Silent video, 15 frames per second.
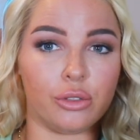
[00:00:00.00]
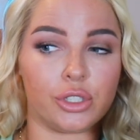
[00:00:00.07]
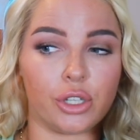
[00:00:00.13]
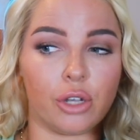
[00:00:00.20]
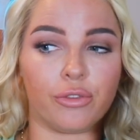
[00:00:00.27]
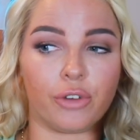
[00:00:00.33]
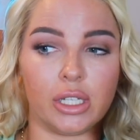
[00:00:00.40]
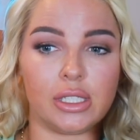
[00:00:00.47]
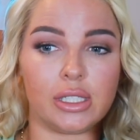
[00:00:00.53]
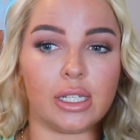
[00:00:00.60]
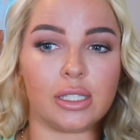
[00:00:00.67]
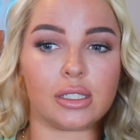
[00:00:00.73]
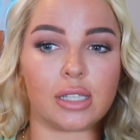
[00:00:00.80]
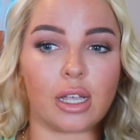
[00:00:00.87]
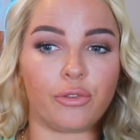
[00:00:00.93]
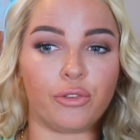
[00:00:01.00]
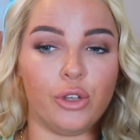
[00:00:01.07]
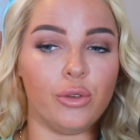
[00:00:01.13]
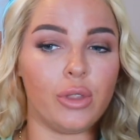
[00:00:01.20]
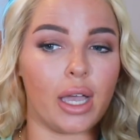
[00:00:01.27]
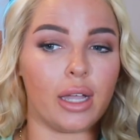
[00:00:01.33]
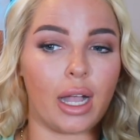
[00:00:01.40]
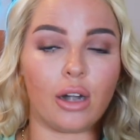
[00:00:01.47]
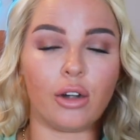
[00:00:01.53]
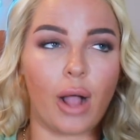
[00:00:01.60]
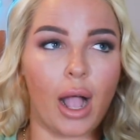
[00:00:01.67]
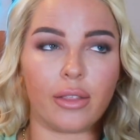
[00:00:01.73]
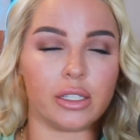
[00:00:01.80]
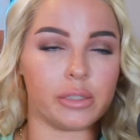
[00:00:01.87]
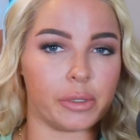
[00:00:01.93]
So for instance, a few that, I don't know
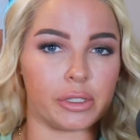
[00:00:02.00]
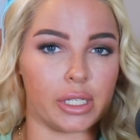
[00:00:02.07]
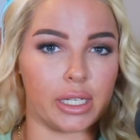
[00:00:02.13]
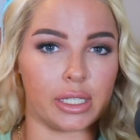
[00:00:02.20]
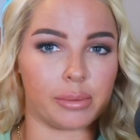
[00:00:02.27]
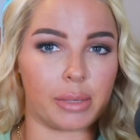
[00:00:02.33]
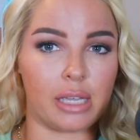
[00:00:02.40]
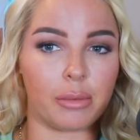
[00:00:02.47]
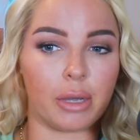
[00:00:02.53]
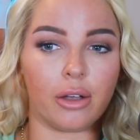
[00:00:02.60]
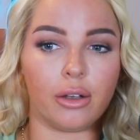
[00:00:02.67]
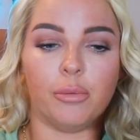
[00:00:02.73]
how this person gets my email,